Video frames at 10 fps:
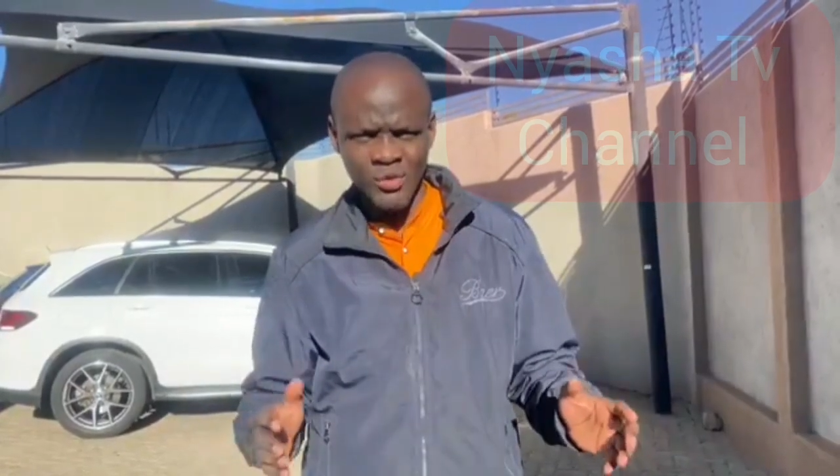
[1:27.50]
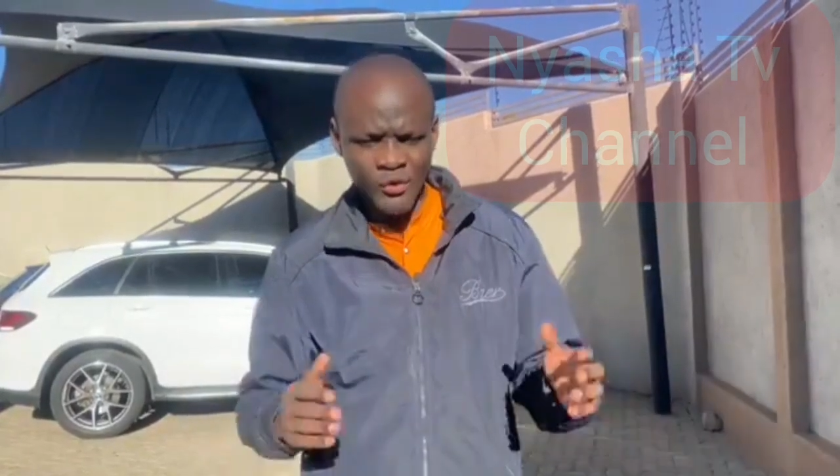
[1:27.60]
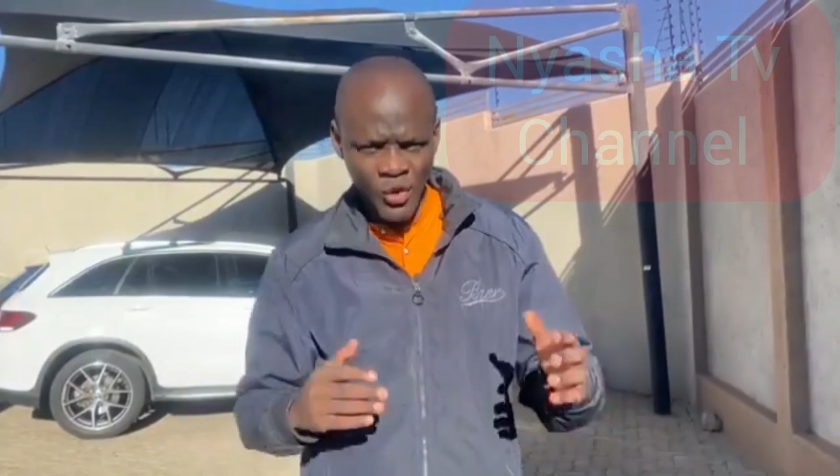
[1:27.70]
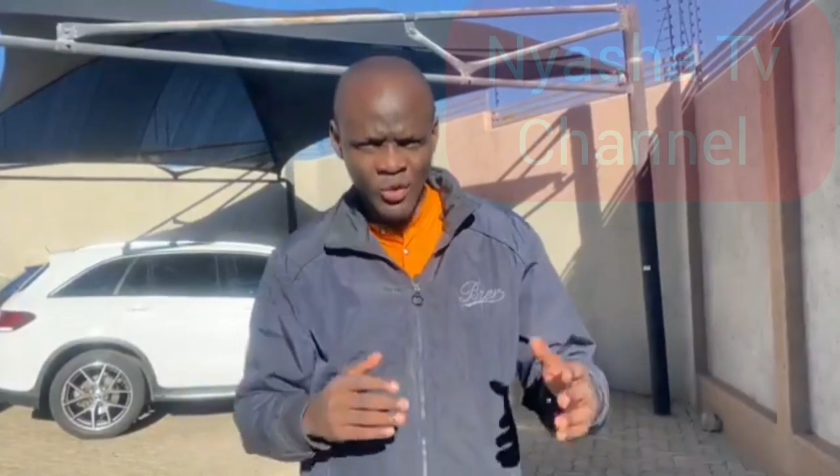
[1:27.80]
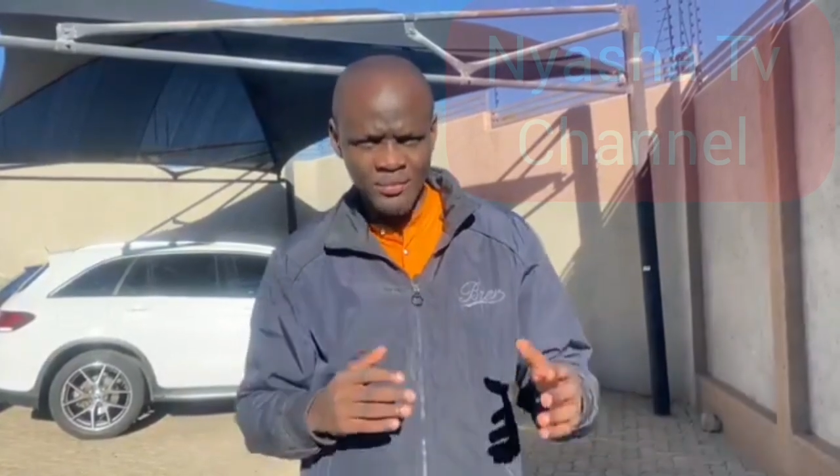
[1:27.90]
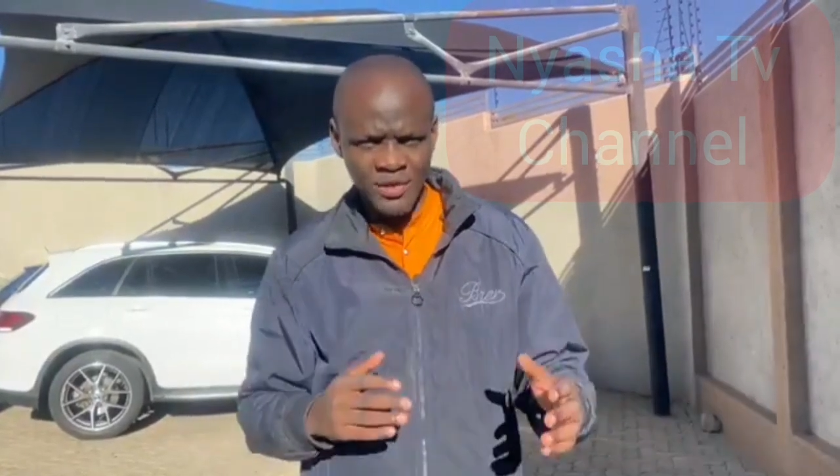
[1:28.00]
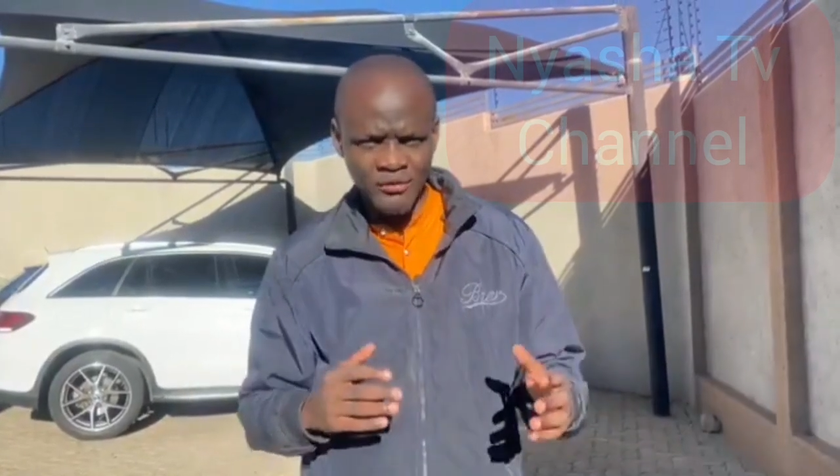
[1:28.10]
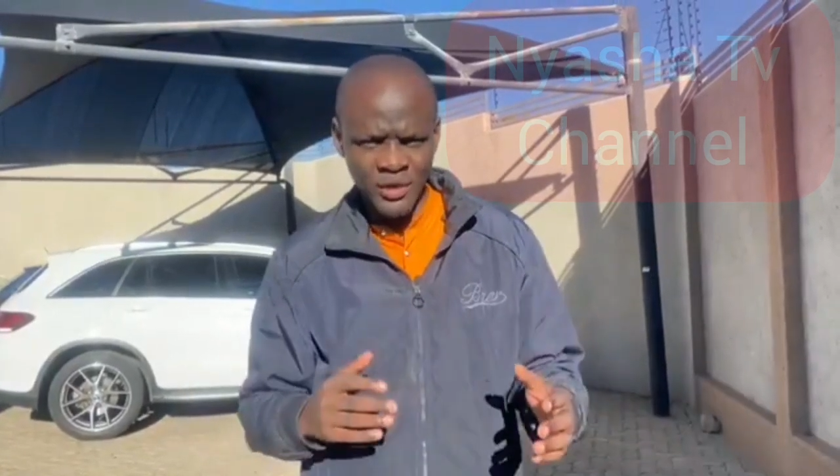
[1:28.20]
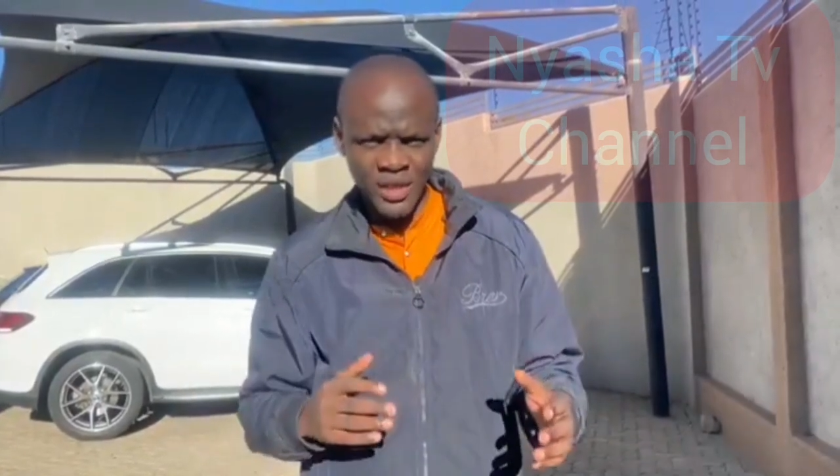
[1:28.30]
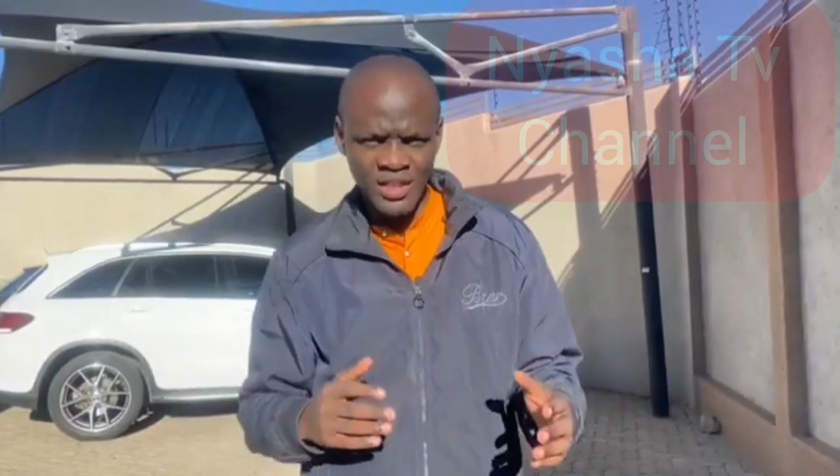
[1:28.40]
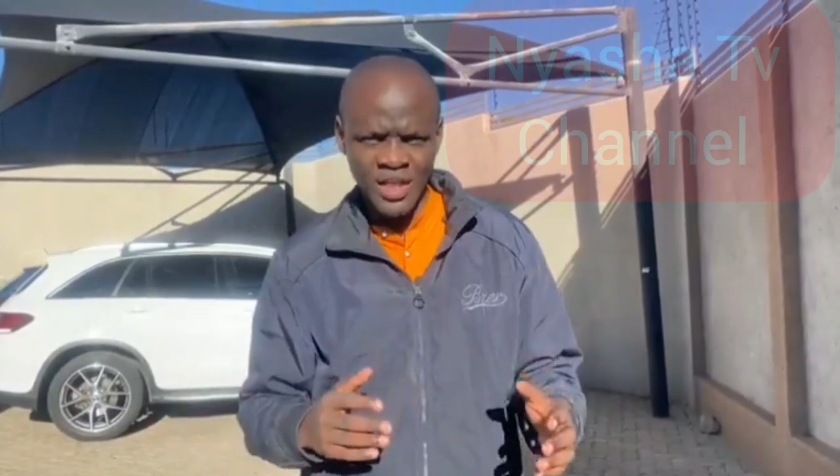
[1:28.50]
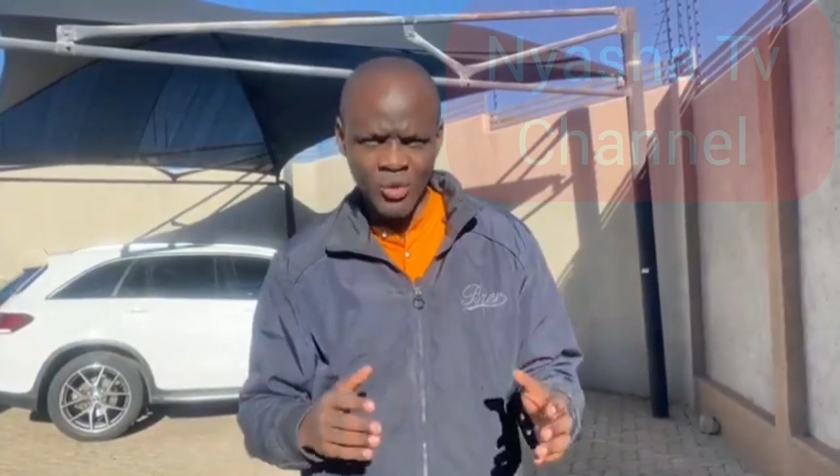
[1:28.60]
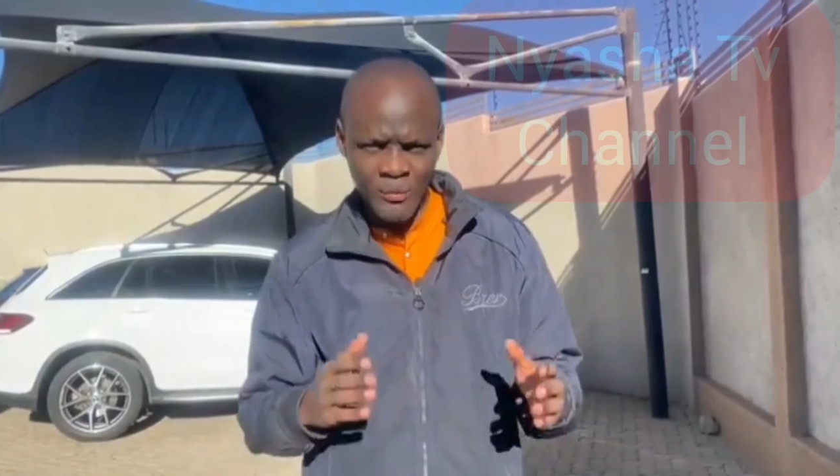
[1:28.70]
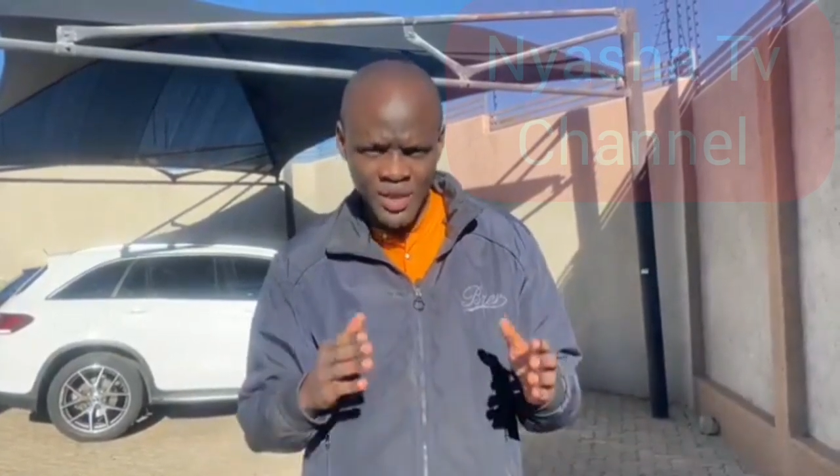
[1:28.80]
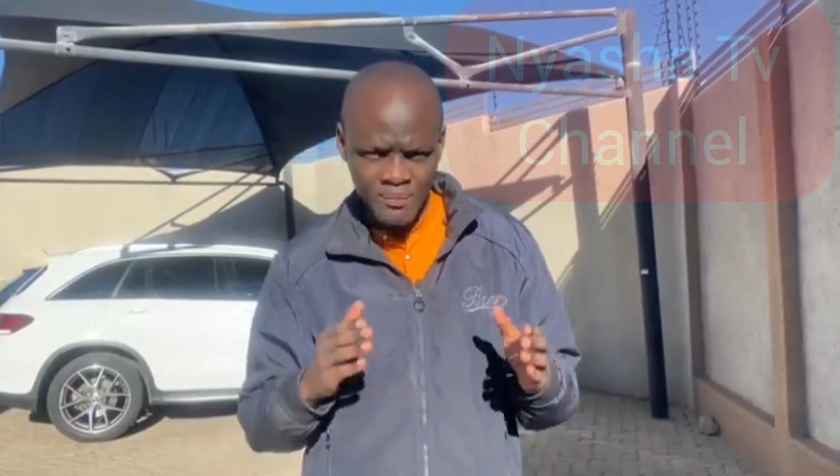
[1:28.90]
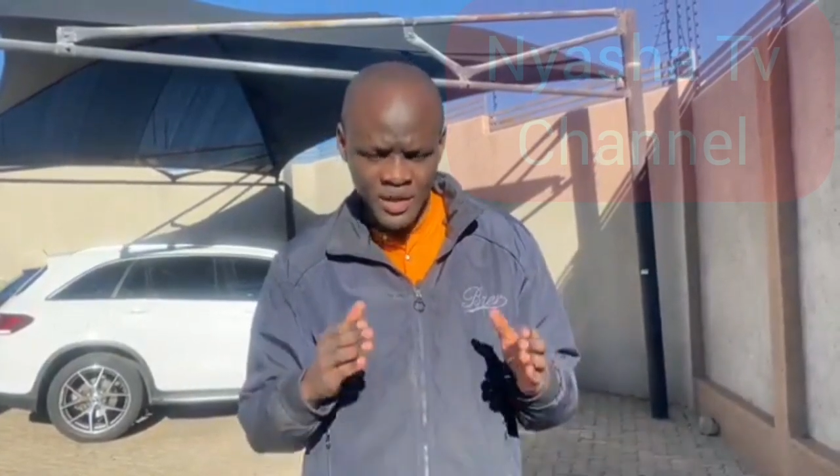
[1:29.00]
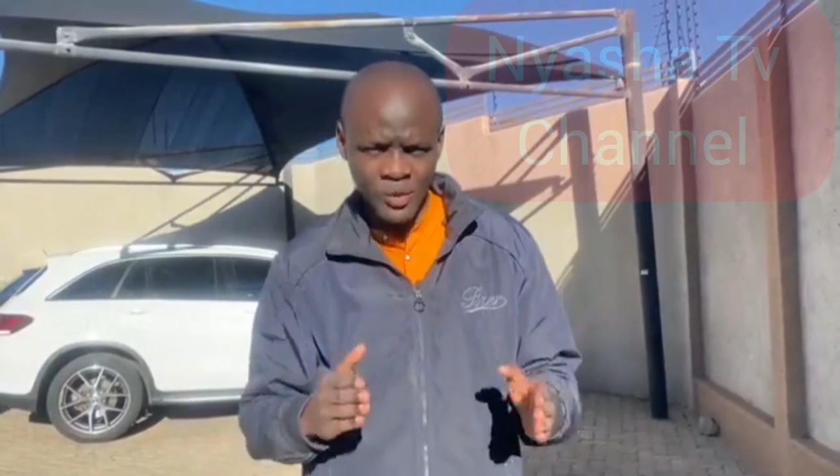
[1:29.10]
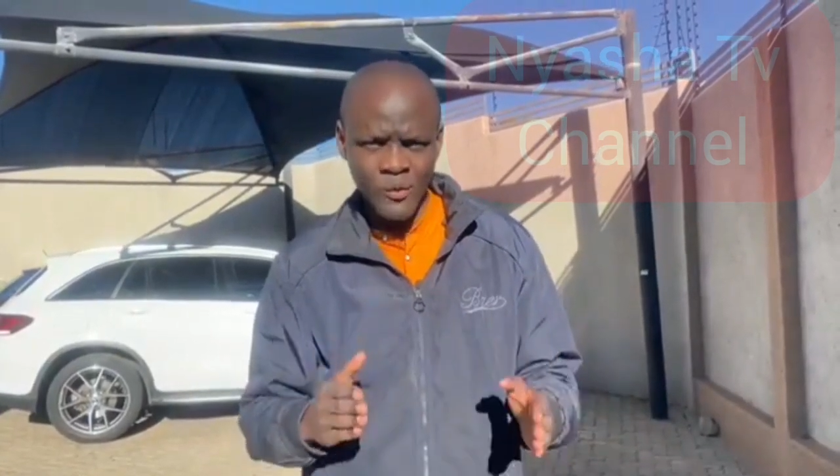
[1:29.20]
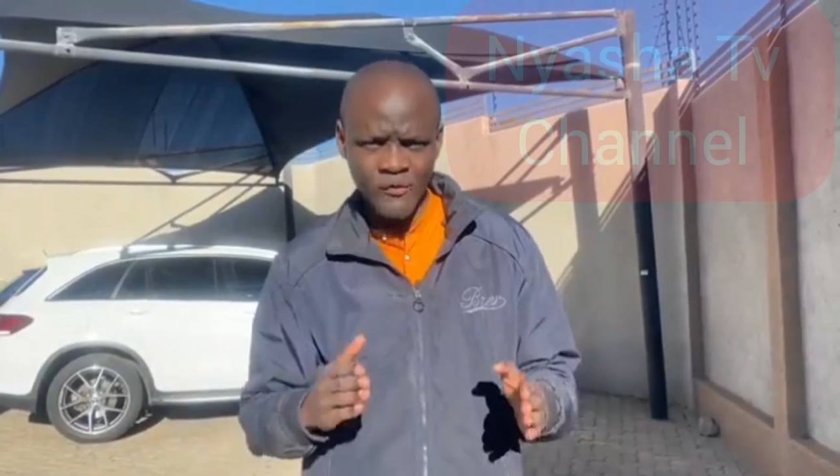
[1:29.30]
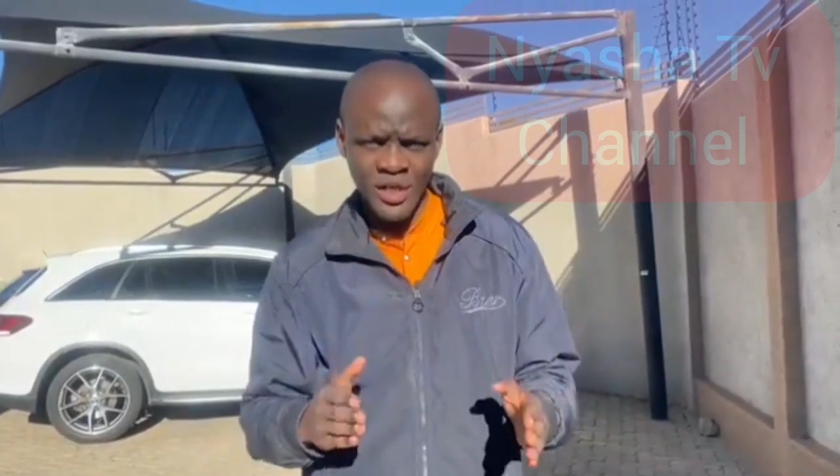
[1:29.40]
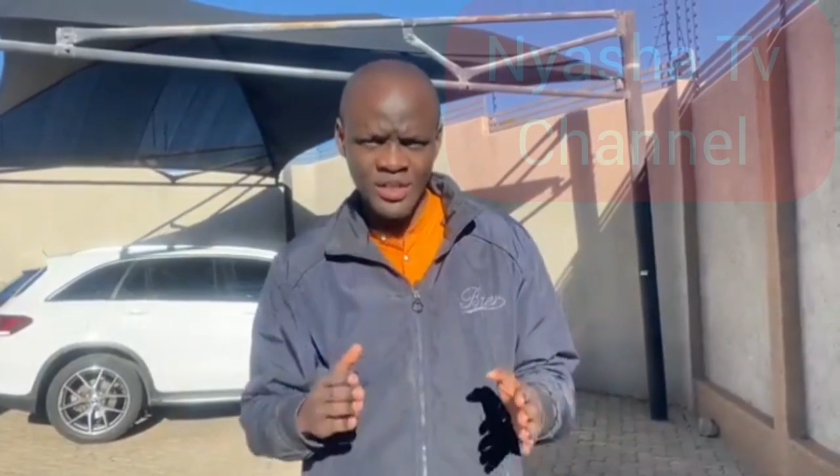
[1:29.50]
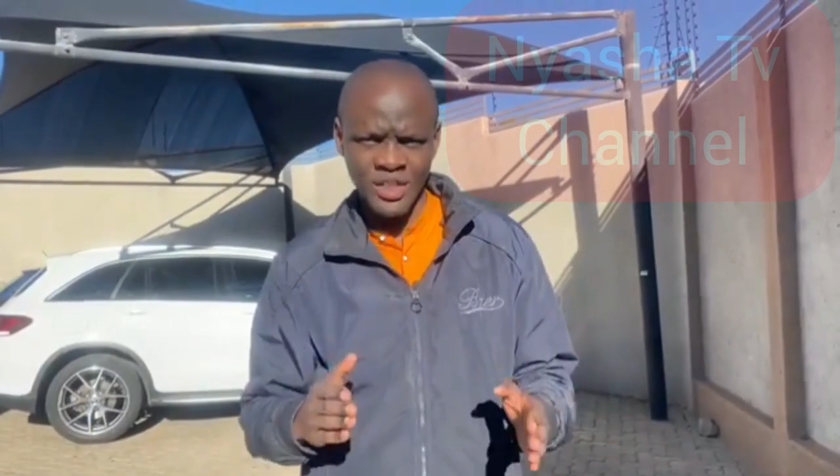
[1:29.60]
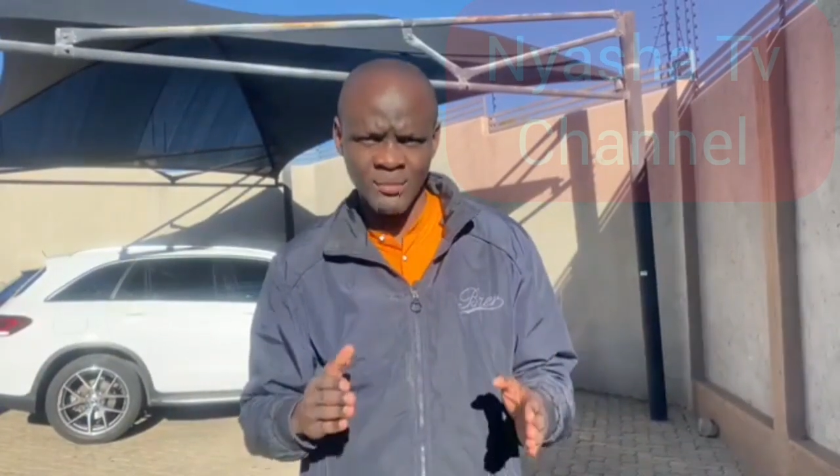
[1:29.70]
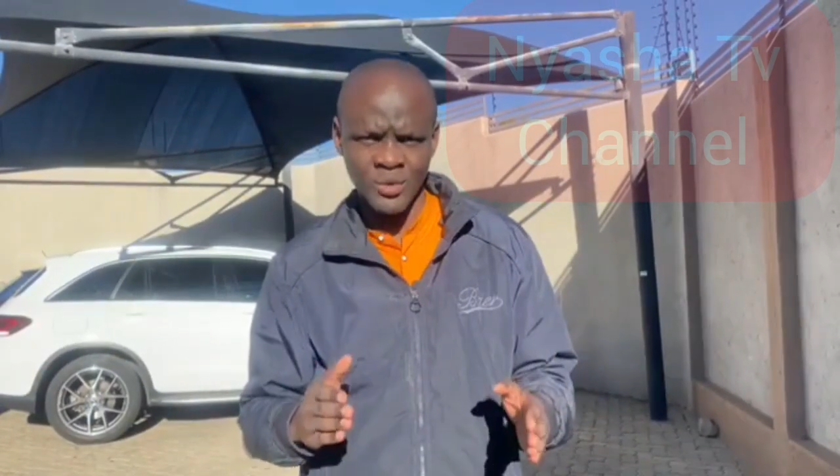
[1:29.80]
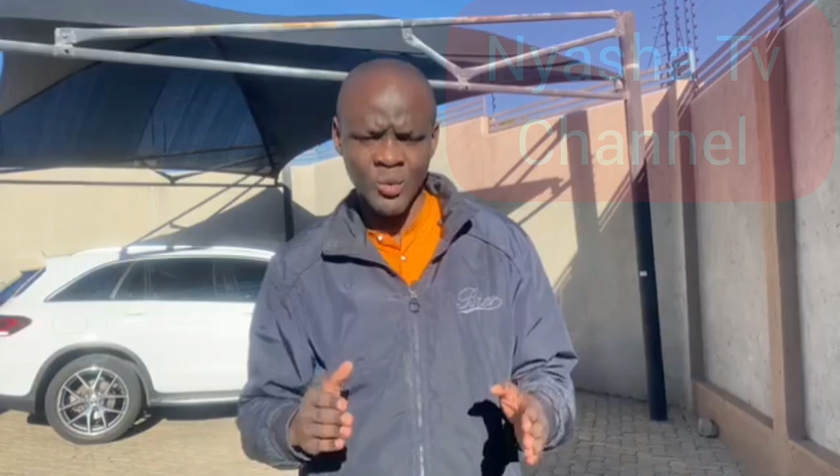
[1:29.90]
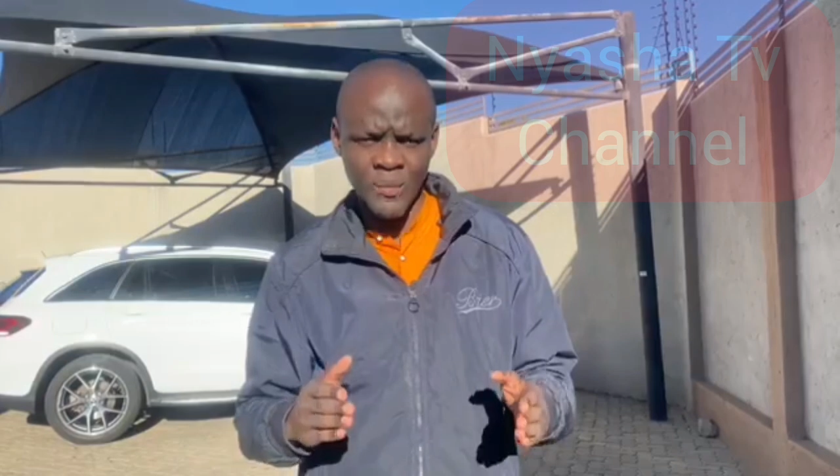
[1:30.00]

We've always been friends, and we must pursue friendships.